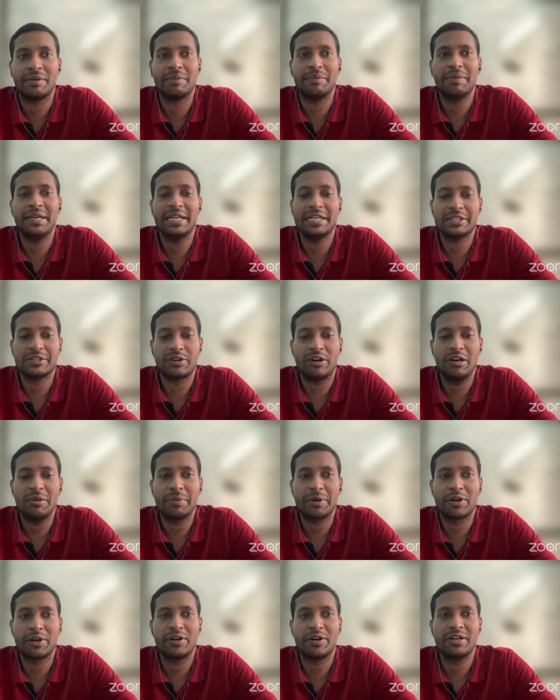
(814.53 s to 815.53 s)
be dissolved
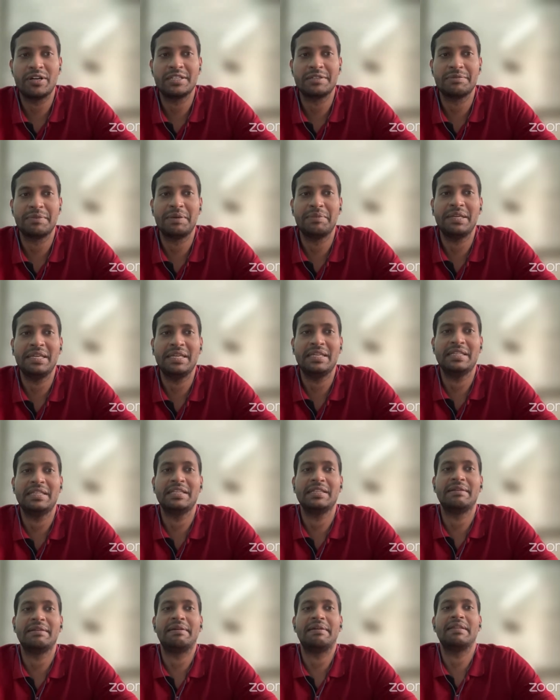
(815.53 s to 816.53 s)
because
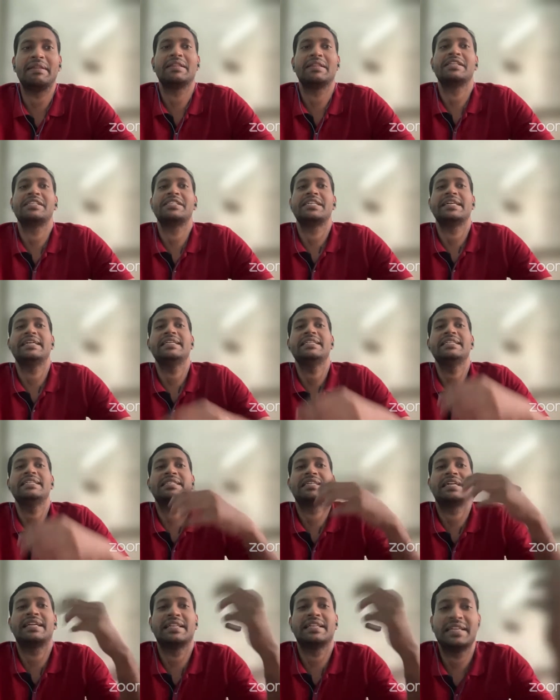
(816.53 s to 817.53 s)
maybe the chains
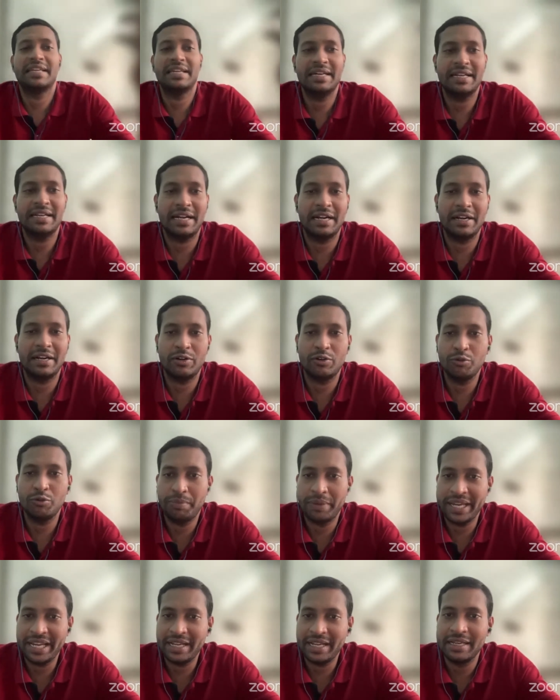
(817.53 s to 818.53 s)
that are there are too
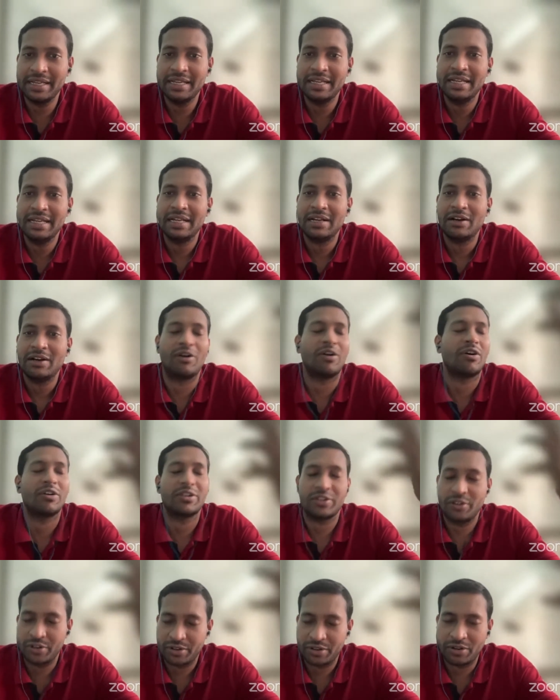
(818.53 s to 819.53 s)
big
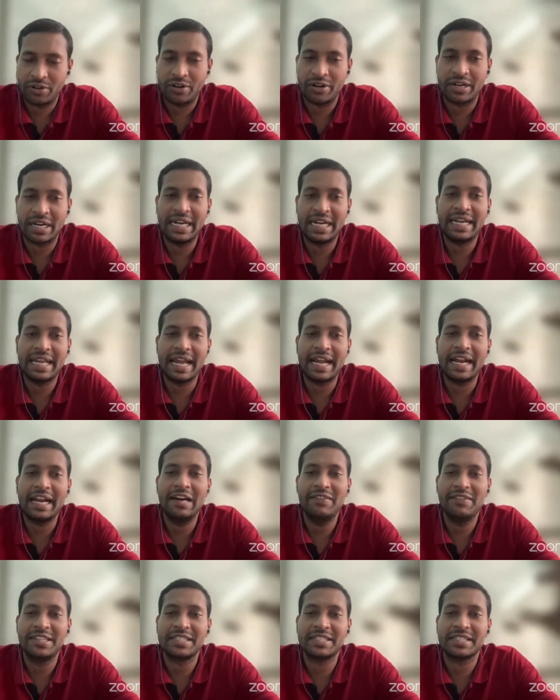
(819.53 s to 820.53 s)
or
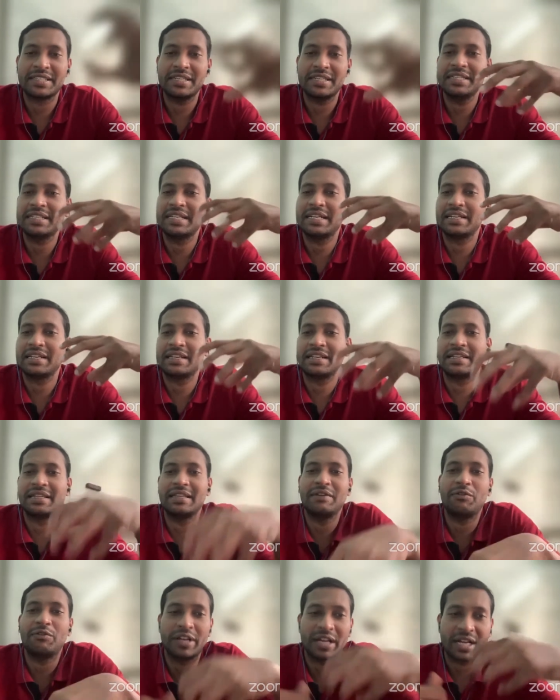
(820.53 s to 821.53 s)
entangled with each other that
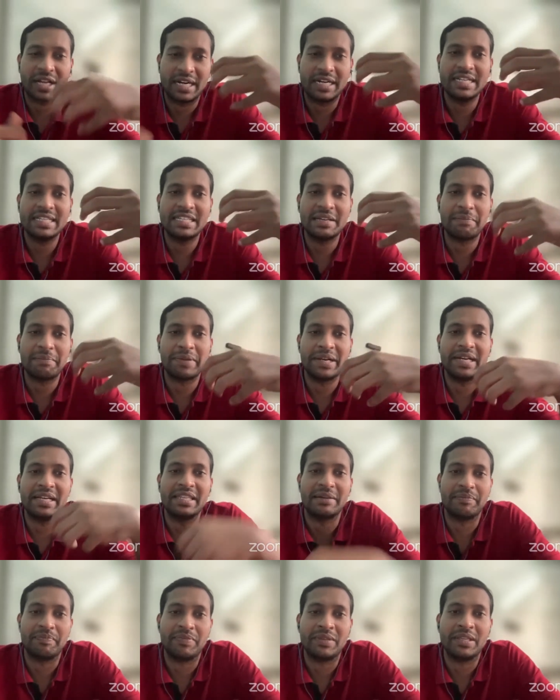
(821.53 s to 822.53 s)
the water can't separate
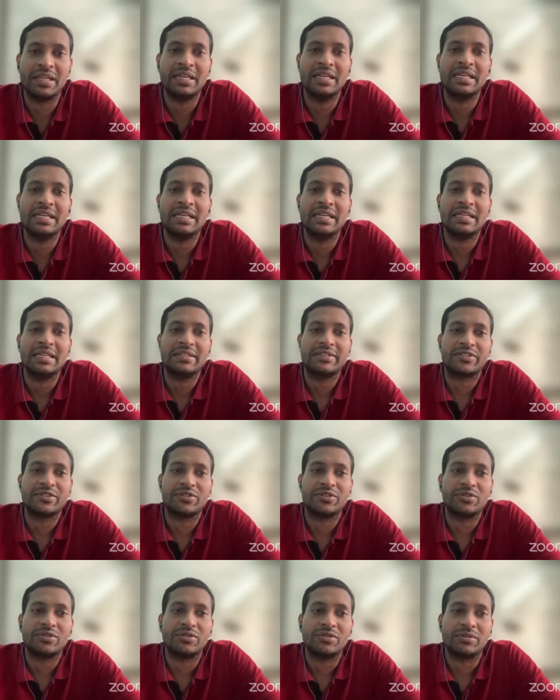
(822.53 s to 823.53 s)
them.
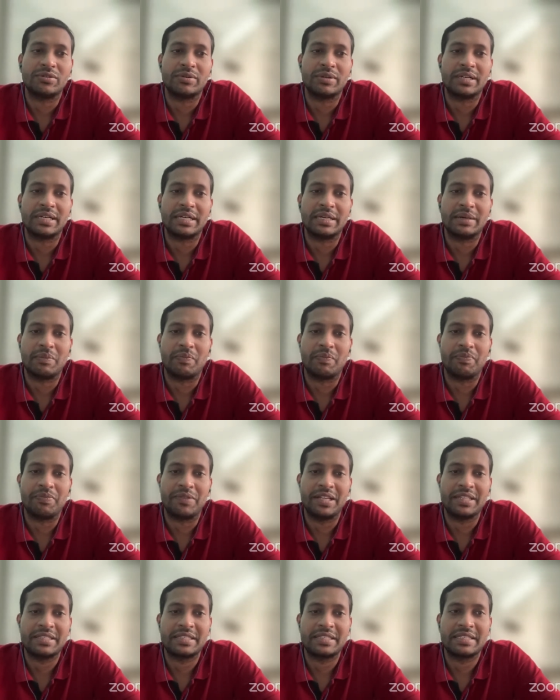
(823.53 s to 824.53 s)
So
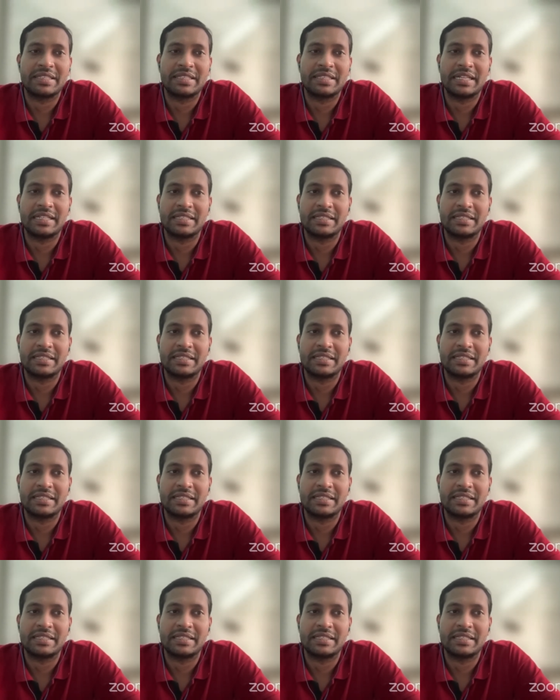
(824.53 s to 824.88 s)
that's